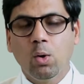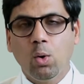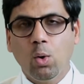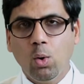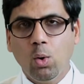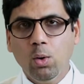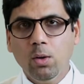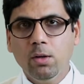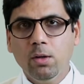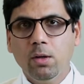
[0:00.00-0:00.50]

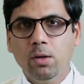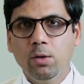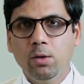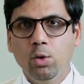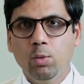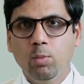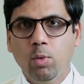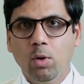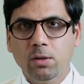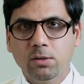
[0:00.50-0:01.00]
All
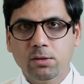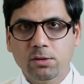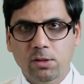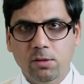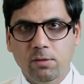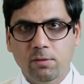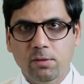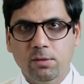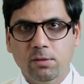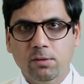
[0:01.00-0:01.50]
newborn
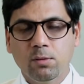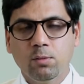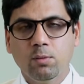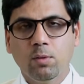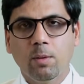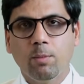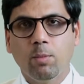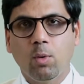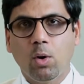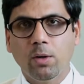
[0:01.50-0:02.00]
children
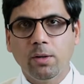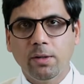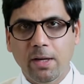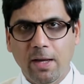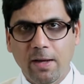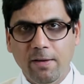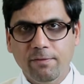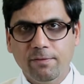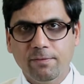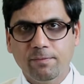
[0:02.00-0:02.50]
who are born
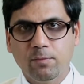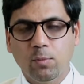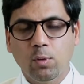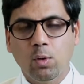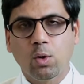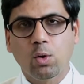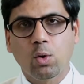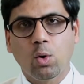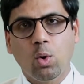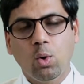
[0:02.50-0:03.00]
deaf
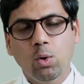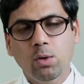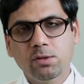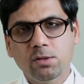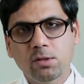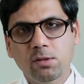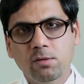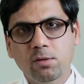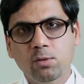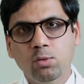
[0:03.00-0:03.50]
or all
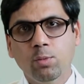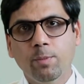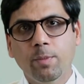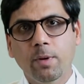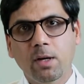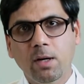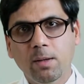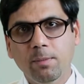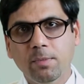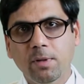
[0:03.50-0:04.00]
children who
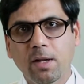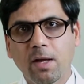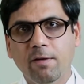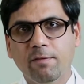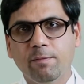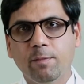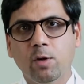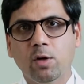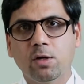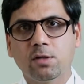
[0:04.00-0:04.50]
become
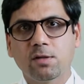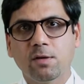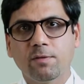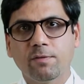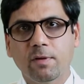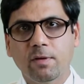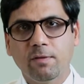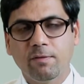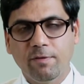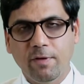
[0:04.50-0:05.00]
deaf because of
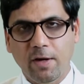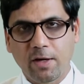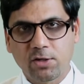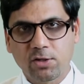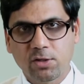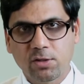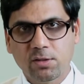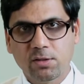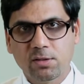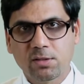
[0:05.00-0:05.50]

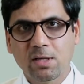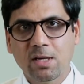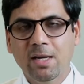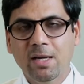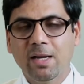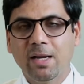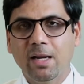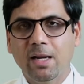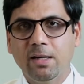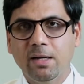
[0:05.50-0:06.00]
infections
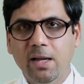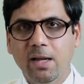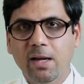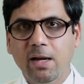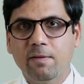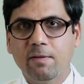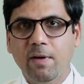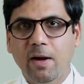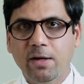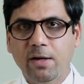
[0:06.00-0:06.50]
can take
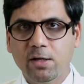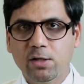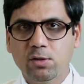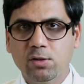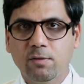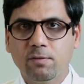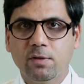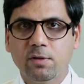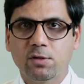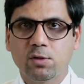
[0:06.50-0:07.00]
advantage
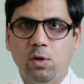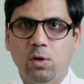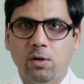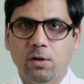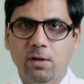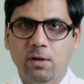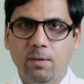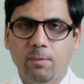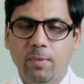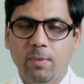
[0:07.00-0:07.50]
of this
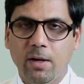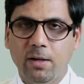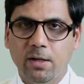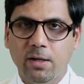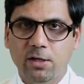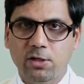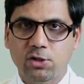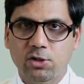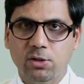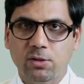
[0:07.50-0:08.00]
cochlear
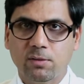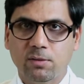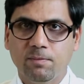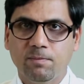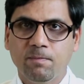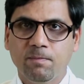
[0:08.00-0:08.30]
implantation